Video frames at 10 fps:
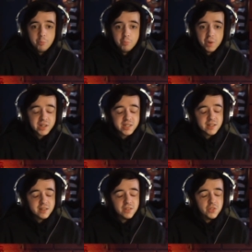but
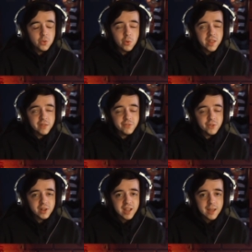the way the
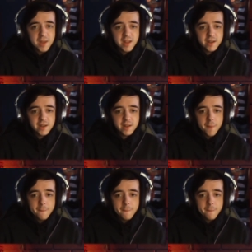full game ended